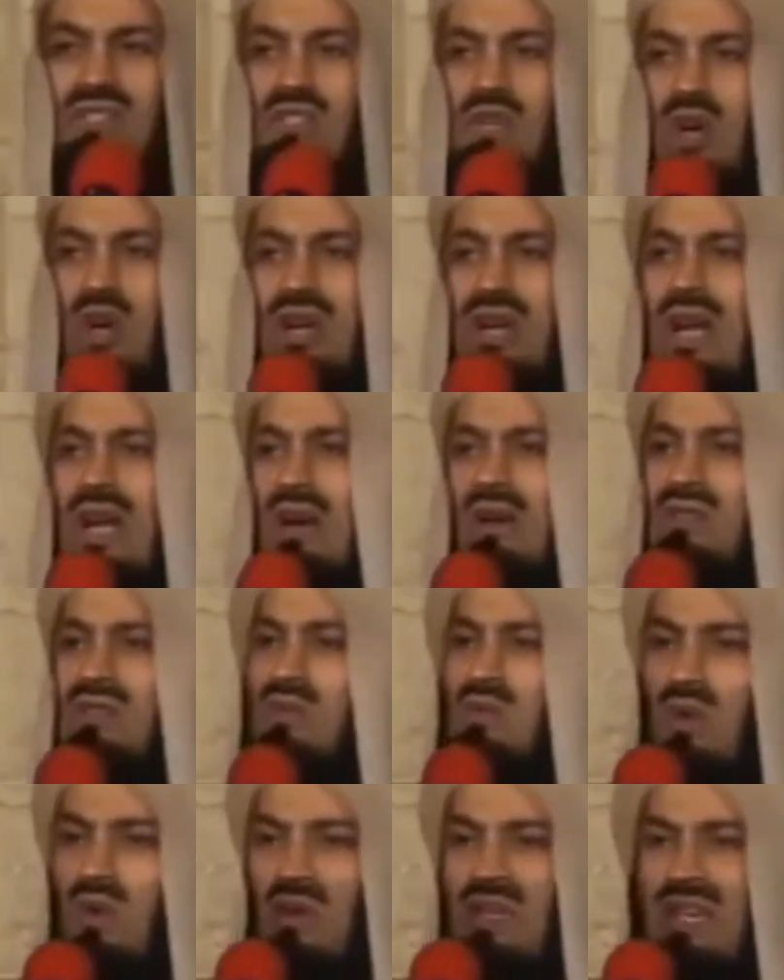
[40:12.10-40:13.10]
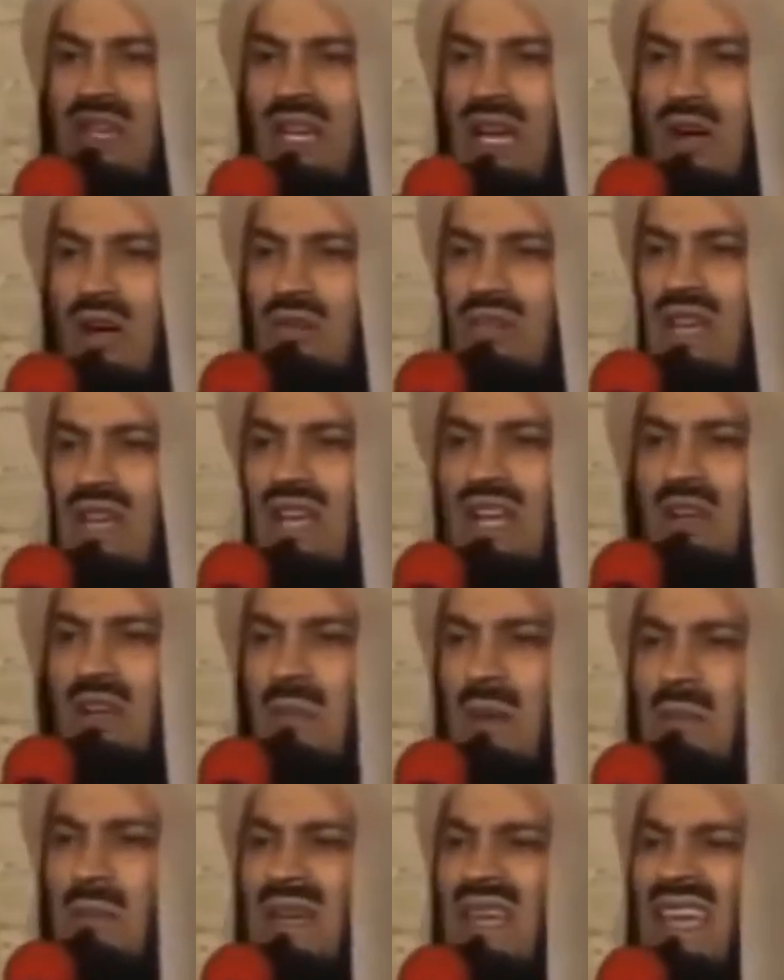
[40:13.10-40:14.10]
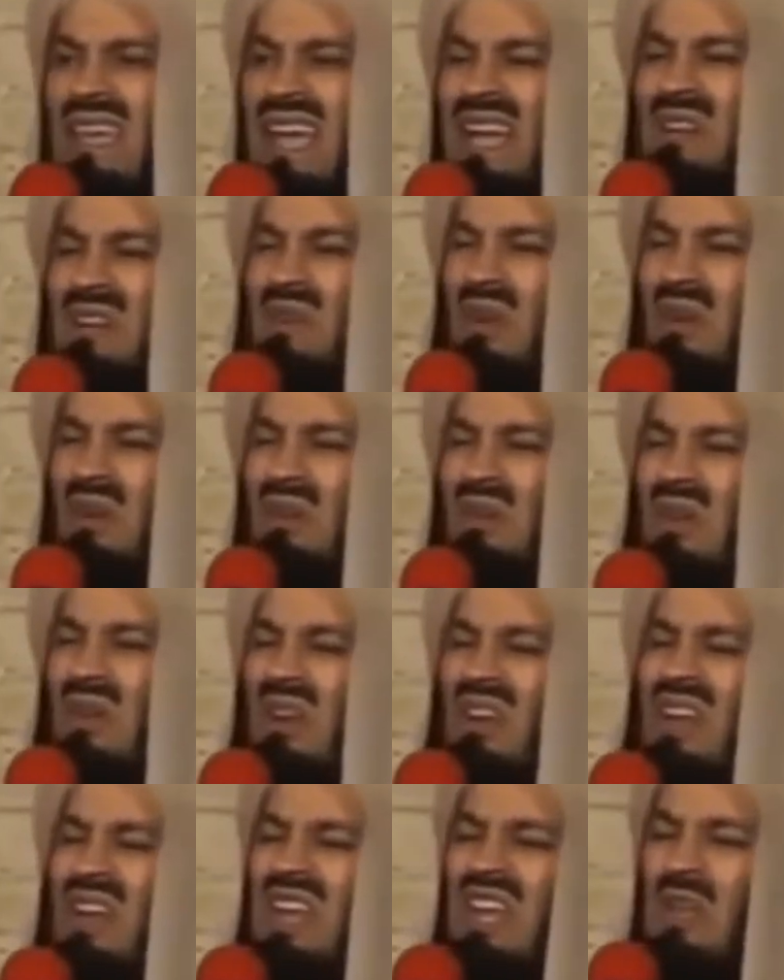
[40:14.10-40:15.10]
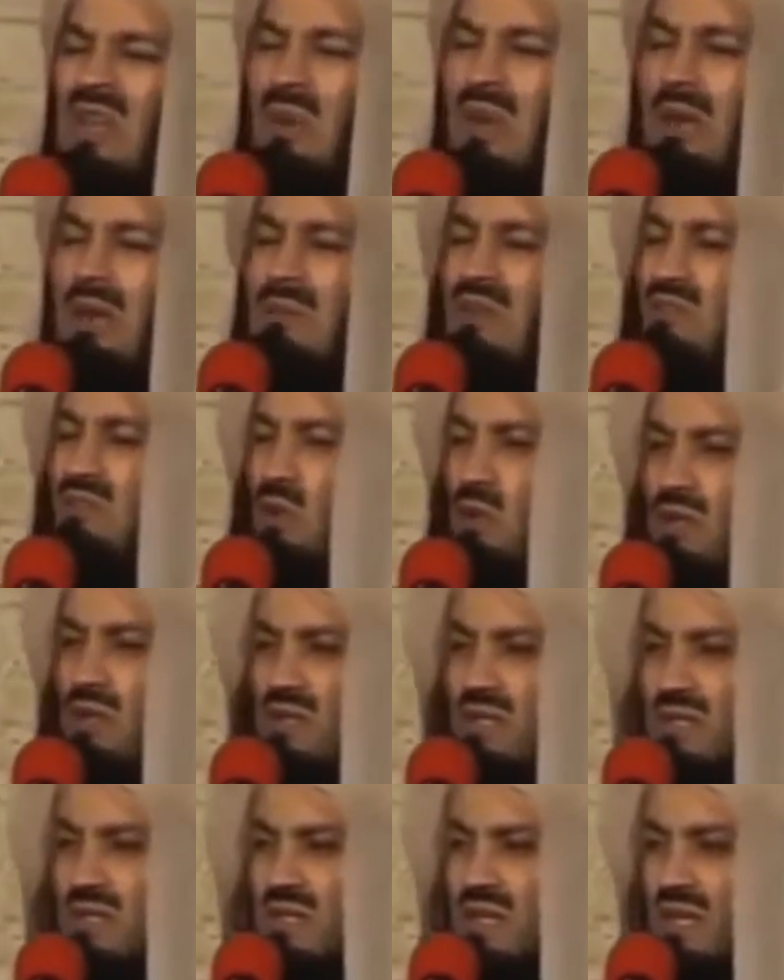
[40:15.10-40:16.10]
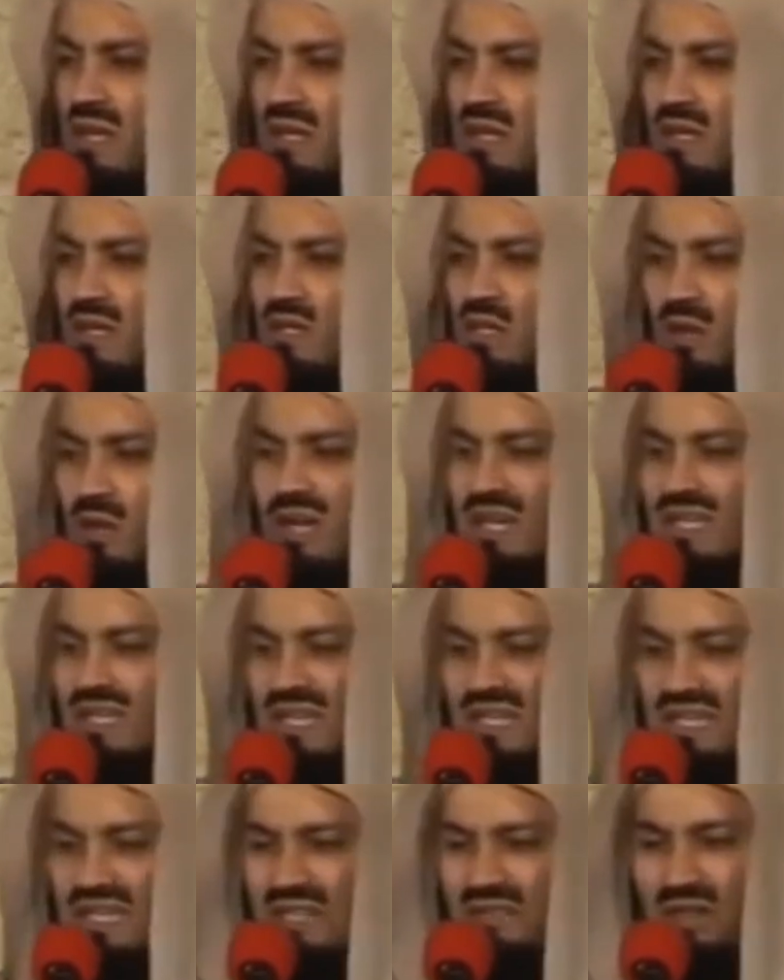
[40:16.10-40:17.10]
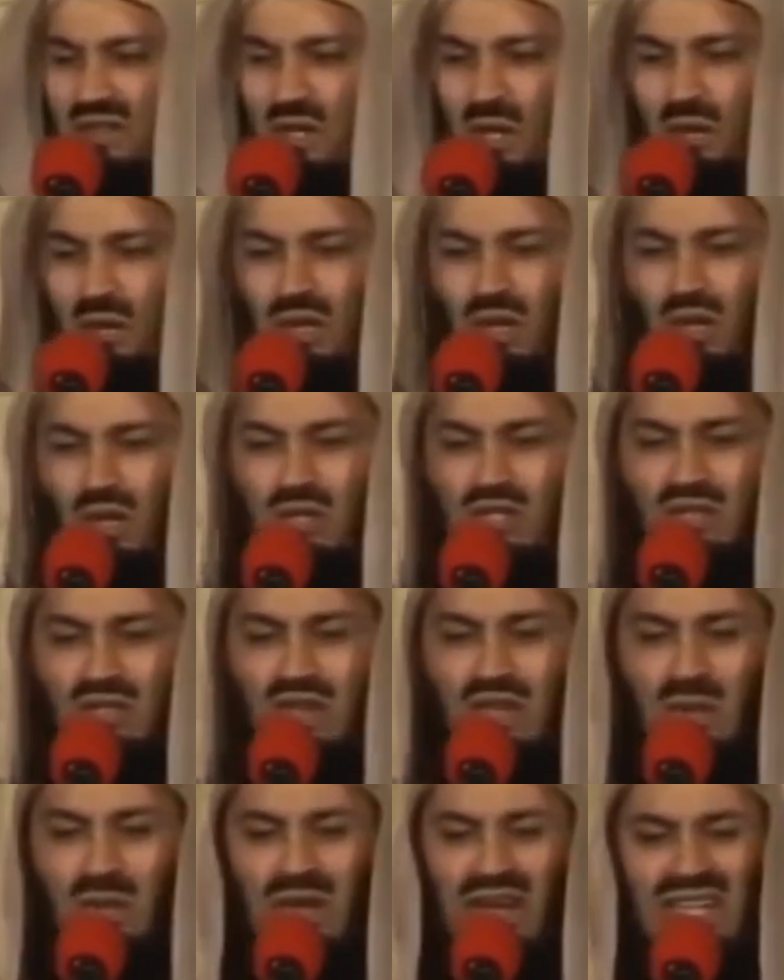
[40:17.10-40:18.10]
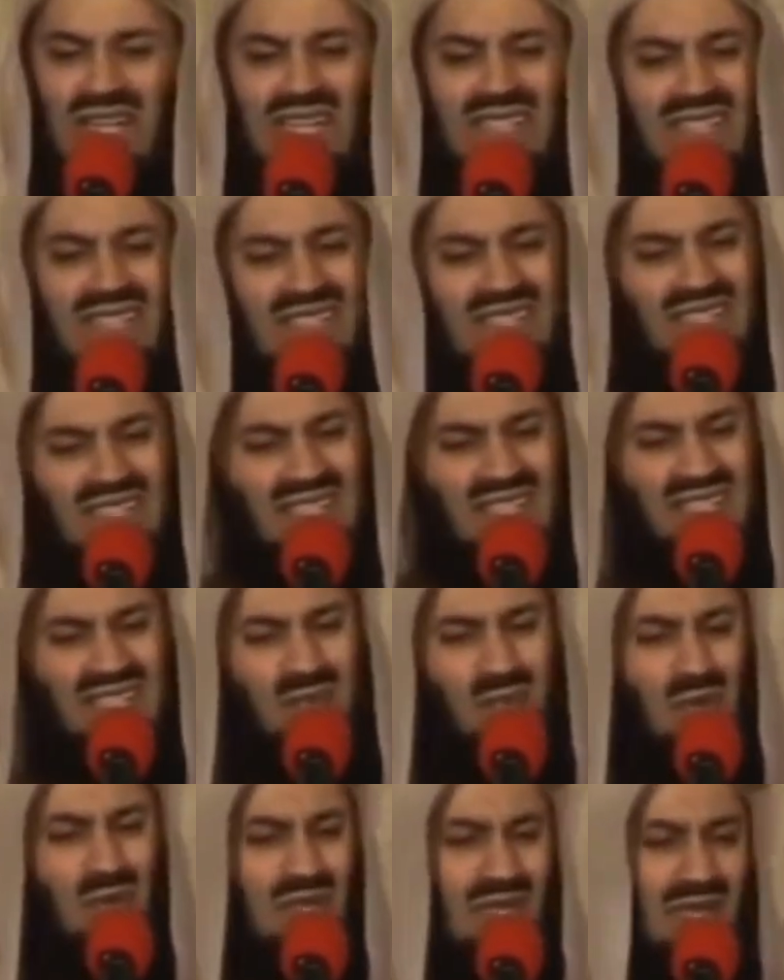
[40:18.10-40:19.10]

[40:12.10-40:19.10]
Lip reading: he was gone out, walking out. Remember, he had not gone anywhere before this. So he didn't even know the roads very well. He just started